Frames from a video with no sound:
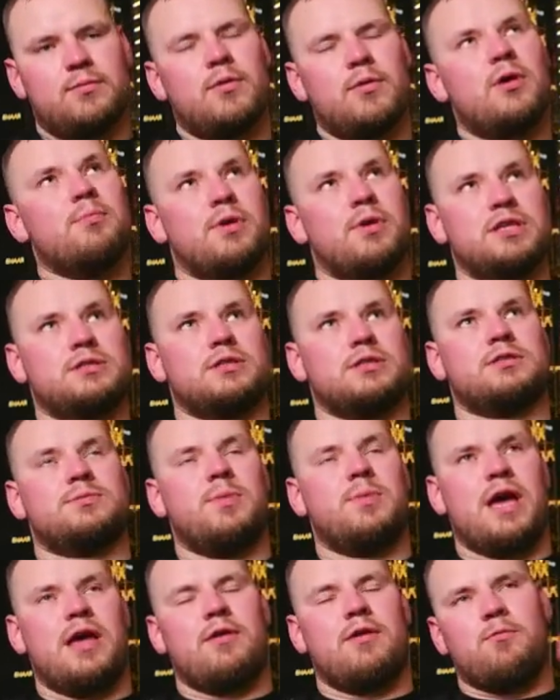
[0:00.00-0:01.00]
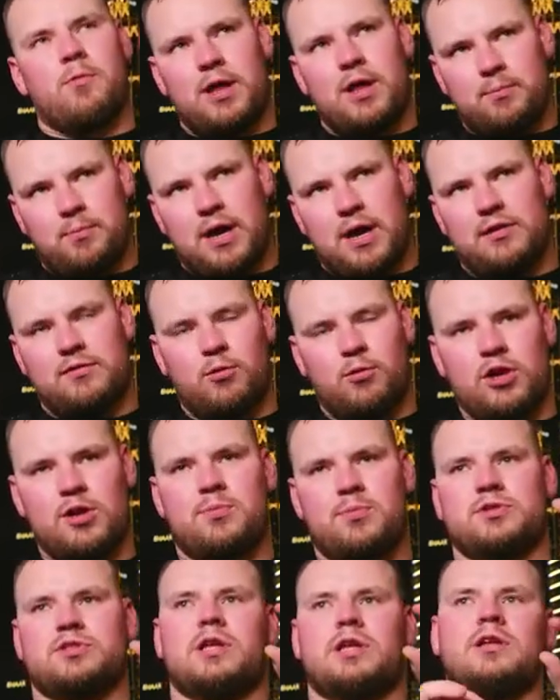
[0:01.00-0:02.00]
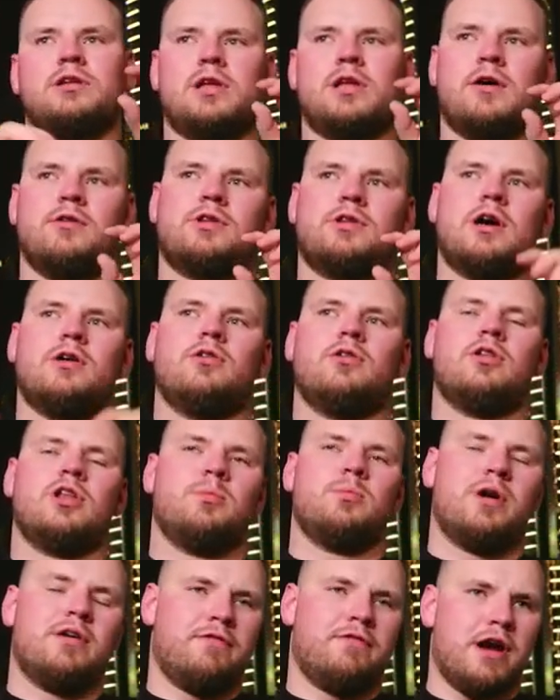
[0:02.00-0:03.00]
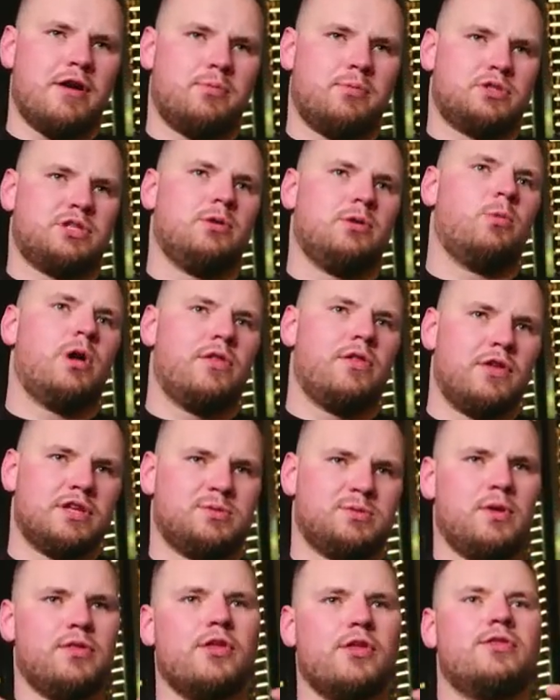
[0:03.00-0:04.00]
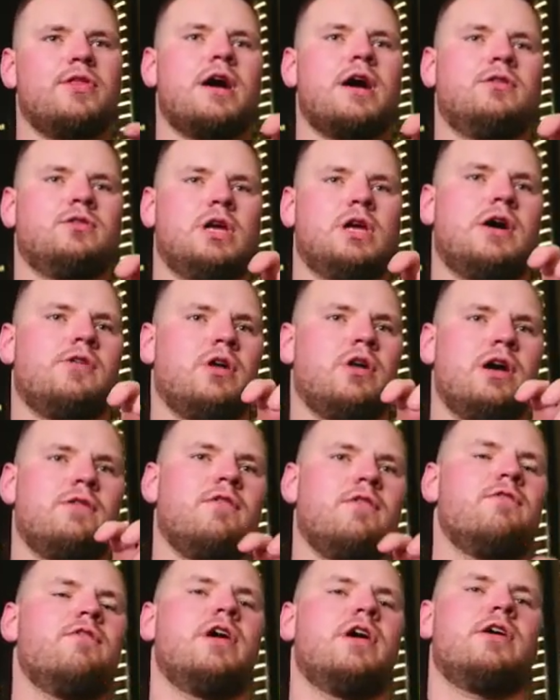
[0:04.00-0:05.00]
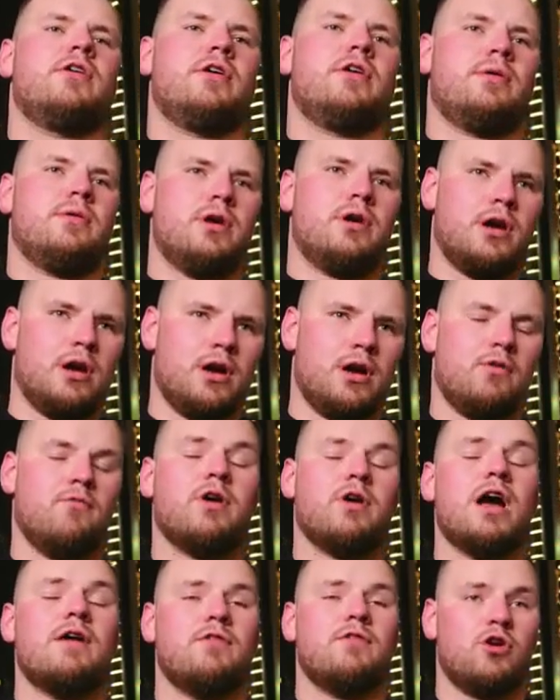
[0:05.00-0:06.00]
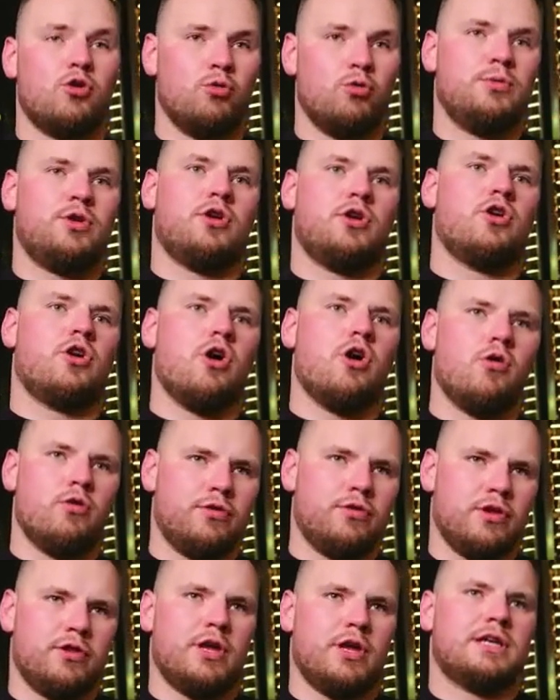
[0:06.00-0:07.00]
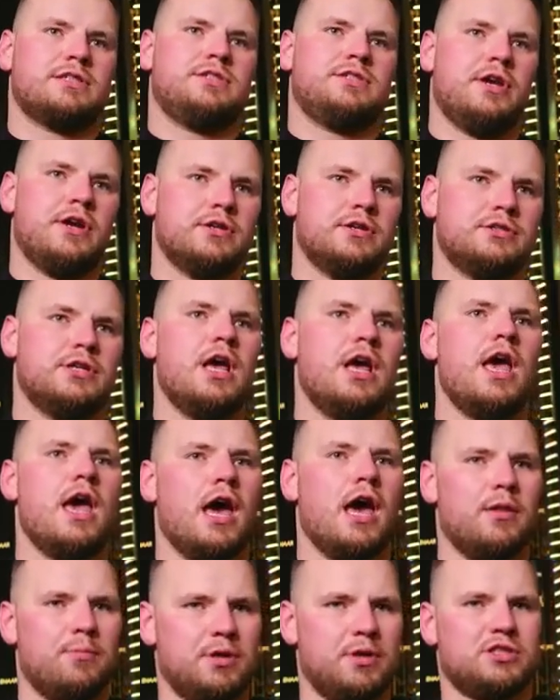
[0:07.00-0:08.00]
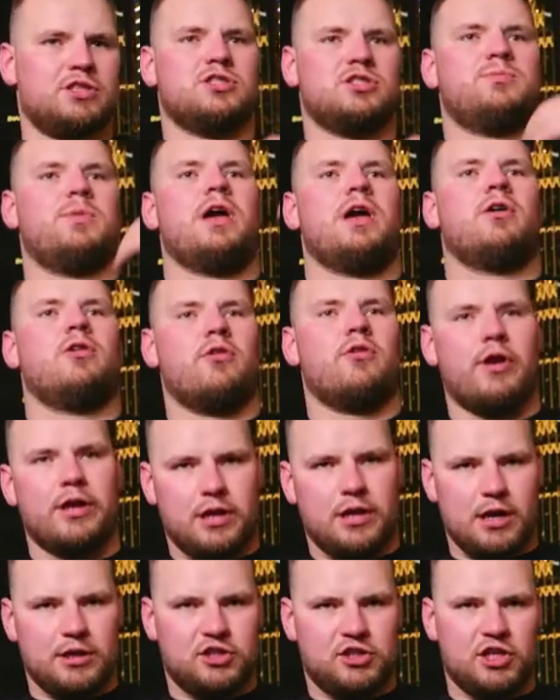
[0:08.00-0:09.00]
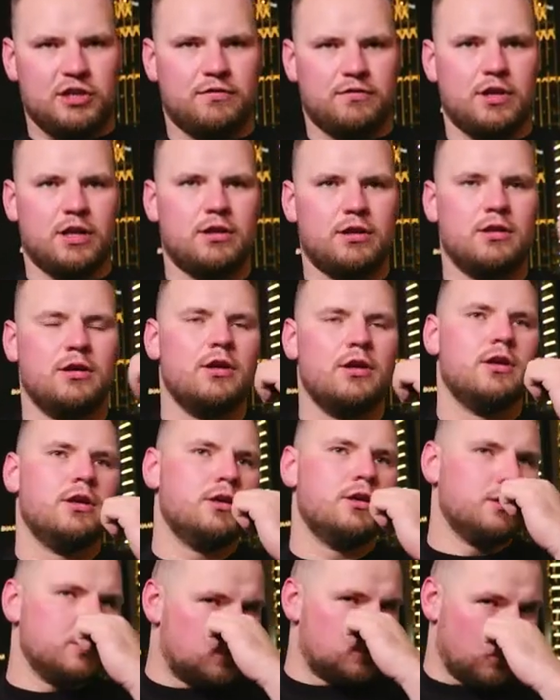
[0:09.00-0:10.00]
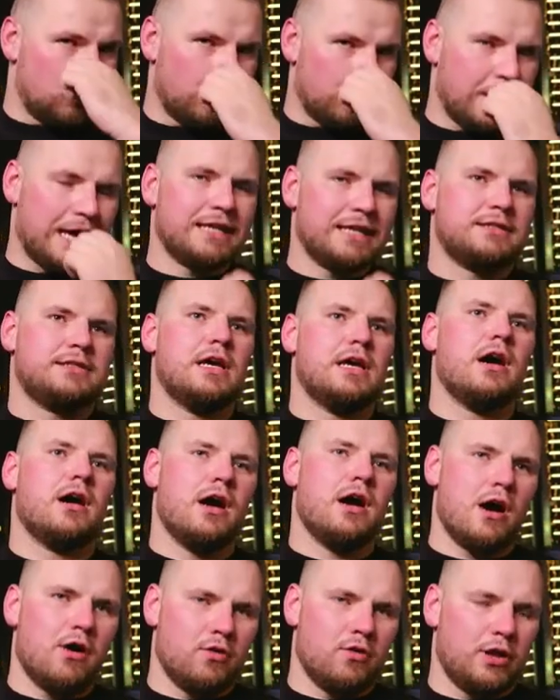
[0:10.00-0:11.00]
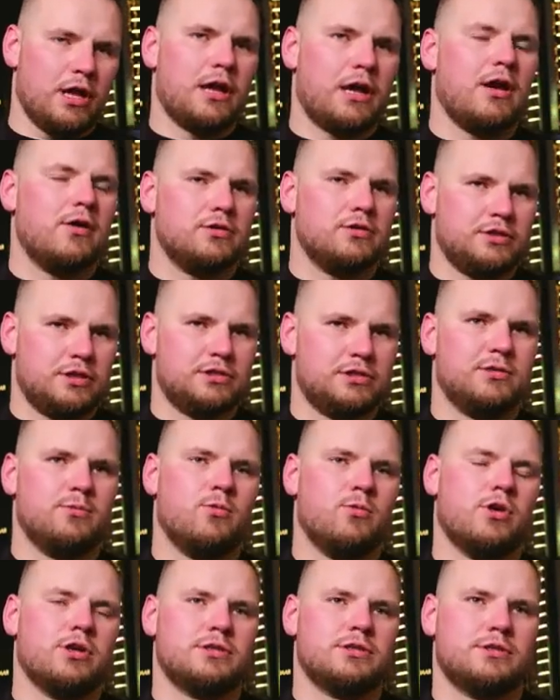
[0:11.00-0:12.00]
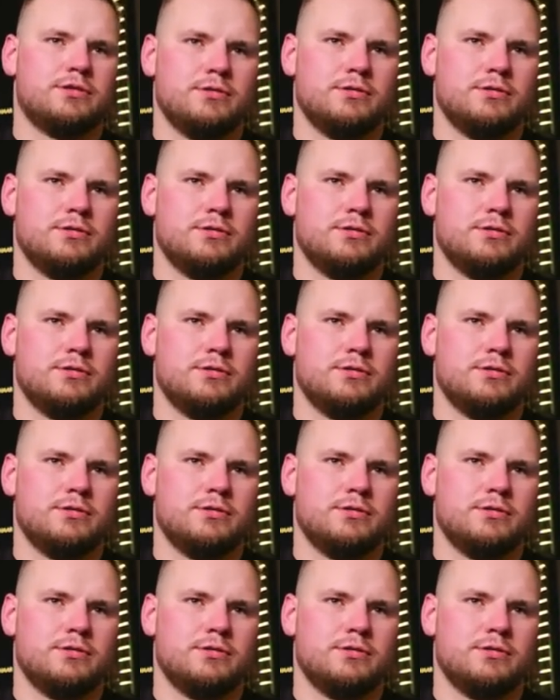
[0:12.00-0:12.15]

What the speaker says: Business Bay went by 20% and downtown only by 5%, well, that means that downtown have a room to grow in the next years, and Business Bay already achieved it. So that's how like our system works.